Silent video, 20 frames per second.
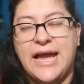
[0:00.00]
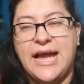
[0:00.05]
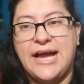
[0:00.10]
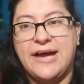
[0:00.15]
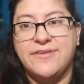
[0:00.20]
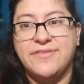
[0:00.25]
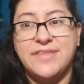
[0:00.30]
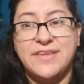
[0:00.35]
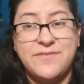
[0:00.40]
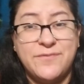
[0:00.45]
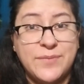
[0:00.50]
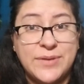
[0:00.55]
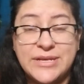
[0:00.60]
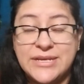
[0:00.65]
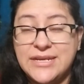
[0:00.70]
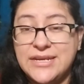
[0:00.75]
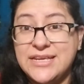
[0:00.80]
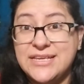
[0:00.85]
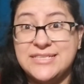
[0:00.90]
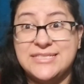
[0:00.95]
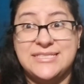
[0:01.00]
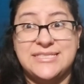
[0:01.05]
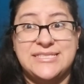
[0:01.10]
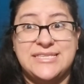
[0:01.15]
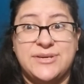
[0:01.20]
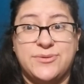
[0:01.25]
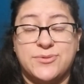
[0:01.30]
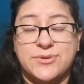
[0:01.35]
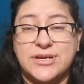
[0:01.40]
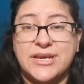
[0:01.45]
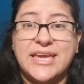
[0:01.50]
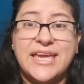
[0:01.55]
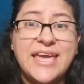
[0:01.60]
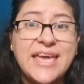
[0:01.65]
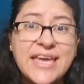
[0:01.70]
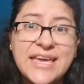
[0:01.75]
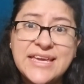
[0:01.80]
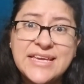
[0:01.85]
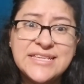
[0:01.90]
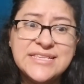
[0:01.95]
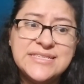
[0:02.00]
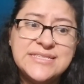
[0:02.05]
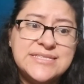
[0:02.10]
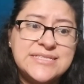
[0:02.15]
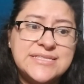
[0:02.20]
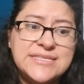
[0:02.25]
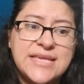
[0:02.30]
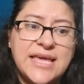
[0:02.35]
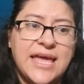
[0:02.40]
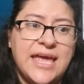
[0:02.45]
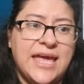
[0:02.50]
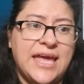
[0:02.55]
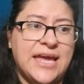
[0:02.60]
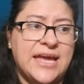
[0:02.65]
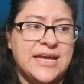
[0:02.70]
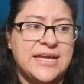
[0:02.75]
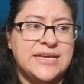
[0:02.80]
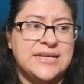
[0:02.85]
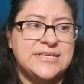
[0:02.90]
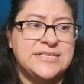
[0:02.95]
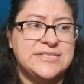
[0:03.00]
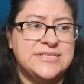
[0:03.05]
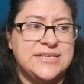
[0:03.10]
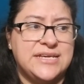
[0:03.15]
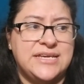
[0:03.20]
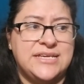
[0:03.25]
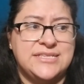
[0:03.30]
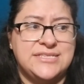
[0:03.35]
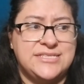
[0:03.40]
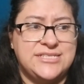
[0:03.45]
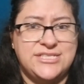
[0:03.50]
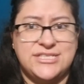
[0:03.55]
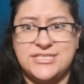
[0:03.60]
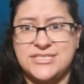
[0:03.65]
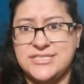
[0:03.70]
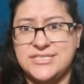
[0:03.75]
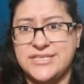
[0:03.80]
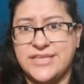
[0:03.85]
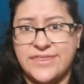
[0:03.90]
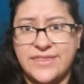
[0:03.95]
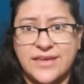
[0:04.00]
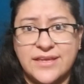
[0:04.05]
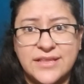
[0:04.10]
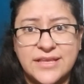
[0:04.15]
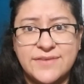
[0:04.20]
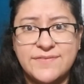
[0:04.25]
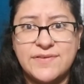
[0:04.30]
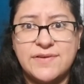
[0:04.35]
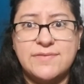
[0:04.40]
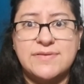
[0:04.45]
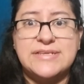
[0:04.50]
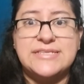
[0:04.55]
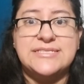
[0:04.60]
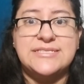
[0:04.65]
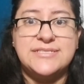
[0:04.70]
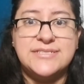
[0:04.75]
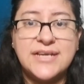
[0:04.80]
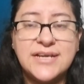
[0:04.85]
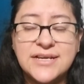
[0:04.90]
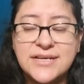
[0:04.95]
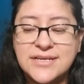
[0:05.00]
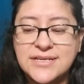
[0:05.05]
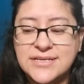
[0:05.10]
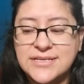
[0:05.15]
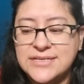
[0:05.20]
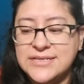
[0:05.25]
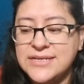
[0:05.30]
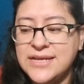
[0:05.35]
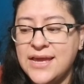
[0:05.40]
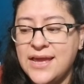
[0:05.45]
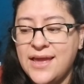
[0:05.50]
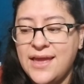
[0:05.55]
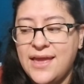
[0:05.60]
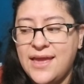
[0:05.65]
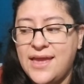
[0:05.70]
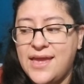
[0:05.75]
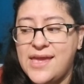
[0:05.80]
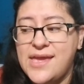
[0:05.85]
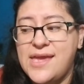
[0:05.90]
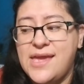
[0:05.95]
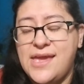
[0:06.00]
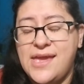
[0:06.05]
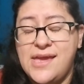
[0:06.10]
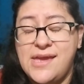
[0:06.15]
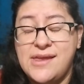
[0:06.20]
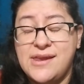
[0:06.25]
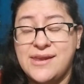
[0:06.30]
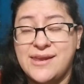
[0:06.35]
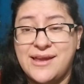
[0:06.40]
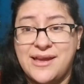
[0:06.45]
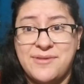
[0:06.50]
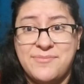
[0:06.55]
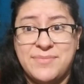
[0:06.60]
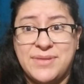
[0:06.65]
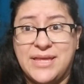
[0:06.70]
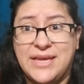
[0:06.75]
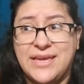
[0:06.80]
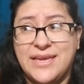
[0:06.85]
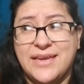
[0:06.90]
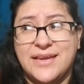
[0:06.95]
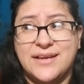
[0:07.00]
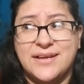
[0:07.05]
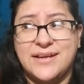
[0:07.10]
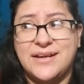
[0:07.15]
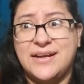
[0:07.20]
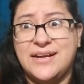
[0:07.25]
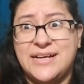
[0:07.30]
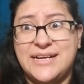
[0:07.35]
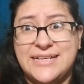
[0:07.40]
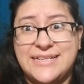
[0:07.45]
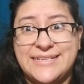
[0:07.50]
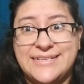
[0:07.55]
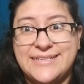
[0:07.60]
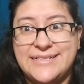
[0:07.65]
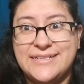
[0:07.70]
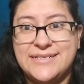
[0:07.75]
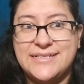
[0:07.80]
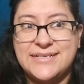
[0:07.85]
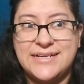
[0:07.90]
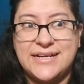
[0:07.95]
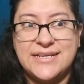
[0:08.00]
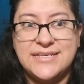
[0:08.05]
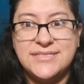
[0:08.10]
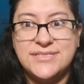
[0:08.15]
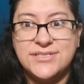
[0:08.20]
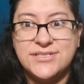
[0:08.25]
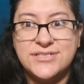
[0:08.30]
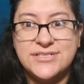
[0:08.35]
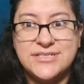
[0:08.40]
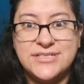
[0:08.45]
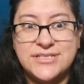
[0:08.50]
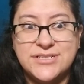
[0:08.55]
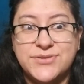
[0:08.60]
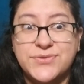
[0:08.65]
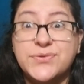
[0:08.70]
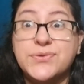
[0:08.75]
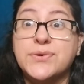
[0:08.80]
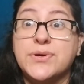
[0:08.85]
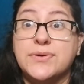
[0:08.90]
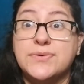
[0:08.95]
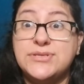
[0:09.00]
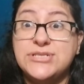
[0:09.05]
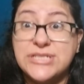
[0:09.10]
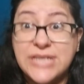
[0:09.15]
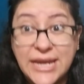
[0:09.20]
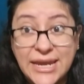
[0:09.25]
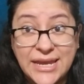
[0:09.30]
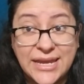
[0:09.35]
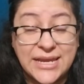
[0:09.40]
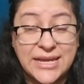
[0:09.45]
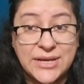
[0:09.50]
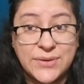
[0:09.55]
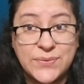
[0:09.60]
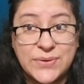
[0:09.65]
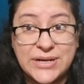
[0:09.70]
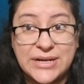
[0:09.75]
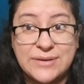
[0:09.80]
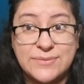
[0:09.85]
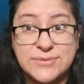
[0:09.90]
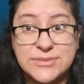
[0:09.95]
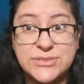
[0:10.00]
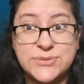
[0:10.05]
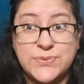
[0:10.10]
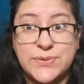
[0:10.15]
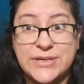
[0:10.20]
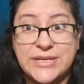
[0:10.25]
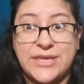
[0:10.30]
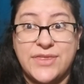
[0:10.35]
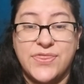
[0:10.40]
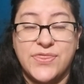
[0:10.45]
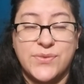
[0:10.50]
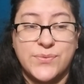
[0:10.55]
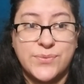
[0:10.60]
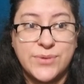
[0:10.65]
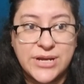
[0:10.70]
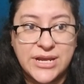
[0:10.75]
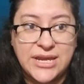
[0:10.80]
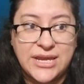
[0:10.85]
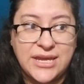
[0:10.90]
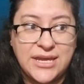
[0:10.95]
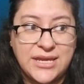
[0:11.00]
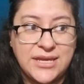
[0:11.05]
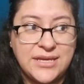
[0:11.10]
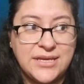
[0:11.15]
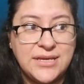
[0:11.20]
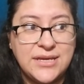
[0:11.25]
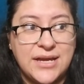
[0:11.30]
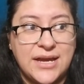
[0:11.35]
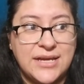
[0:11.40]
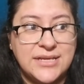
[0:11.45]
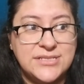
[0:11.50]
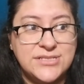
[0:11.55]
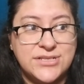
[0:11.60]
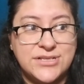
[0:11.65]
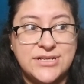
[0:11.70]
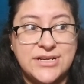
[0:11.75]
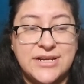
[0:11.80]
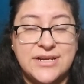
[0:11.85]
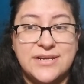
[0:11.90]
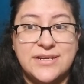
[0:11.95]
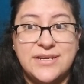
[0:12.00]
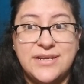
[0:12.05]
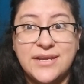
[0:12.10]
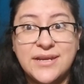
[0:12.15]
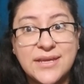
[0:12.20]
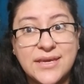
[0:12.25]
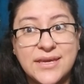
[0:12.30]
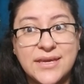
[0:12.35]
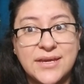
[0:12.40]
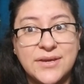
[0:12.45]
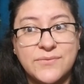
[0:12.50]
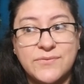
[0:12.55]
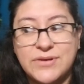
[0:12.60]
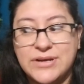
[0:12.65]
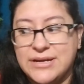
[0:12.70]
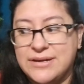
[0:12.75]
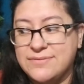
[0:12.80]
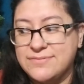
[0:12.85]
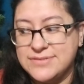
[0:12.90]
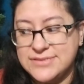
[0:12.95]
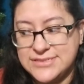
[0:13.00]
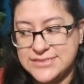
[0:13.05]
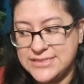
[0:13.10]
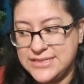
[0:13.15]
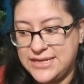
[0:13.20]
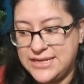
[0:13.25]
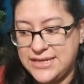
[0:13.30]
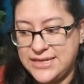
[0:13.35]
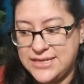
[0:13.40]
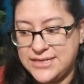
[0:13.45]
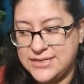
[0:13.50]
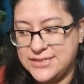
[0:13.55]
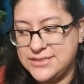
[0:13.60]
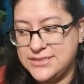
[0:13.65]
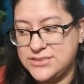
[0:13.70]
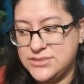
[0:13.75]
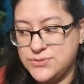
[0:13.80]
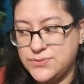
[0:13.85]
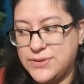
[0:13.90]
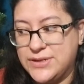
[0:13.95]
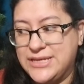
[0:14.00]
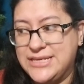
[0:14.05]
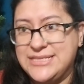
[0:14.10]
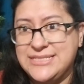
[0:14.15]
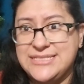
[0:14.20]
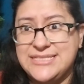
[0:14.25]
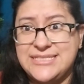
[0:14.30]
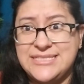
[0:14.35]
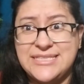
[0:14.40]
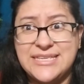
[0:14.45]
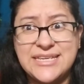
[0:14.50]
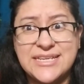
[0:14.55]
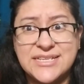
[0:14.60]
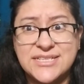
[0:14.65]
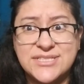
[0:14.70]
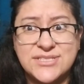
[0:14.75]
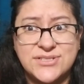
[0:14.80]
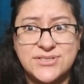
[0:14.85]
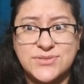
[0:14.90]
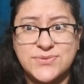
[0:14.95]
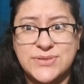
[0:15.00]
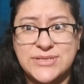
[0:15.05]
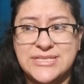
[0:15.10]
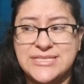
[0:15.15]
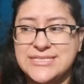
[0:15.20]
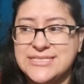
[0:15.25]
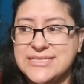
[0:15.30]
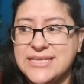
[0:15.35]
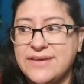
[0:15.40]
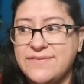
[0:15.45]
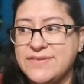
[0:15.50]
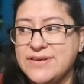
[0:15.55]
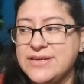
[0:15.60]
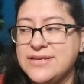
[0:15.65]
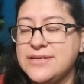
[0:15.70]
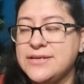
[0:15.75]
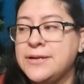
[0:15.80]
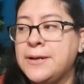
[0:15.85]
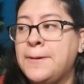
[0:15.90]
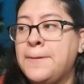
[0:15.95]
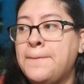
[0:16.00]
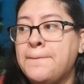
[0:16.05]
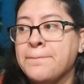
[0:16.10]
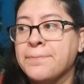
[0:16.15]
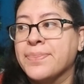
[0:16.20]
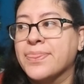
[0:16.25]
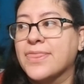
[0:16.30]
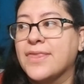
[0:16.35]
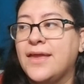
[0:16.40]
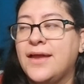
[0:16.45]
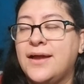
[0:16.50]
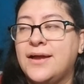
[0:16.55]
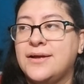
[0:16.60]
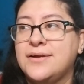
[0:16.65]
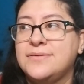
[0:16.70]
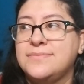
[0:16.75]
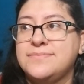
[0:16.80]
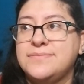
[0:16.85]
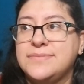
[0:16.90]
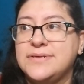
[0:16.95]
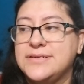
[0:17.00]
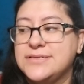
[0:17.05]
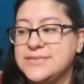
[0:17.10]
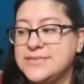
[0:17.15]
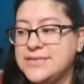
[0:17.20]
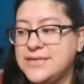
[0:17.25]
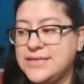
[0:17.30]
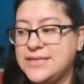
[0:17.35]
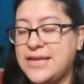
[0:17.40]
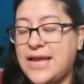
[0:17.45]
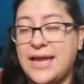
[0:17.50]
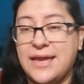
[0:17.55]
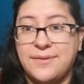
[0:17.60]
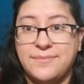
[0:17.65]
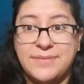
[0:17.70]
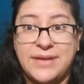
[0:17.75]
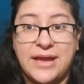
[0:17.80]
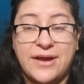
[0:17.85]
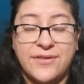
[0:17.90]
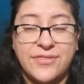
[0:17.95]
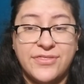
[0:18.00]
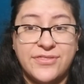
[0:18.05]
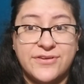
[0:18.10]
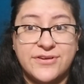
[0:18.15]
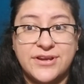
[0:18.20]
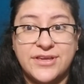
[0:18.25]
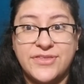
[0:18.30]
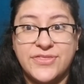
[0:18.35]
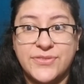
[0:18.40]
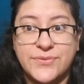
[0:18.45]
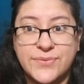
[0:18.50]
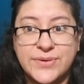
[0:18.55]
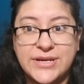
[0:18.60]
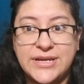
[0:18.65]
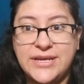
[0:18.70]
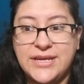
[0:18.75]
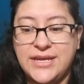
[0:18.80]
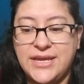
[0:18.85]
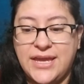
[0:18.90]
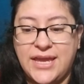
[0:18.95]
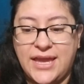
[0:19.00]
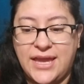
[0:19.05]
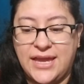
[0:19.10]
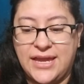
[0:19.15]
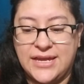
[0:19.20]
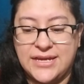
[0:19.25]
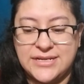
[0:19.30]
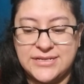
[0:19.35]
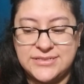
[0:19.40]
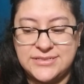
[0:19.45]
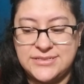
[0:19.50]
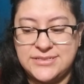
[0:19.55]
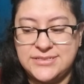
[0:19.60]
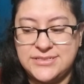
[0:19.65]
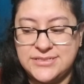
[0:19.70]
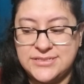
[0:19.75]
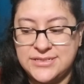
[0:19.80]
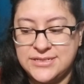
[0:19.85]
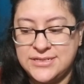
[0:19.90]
how they've been knitting since they were kids and it's just a thing they've always done. And I'm like, I started crocheting when I was 23. I started knitting when I was like 26 or 27. I am now 33, and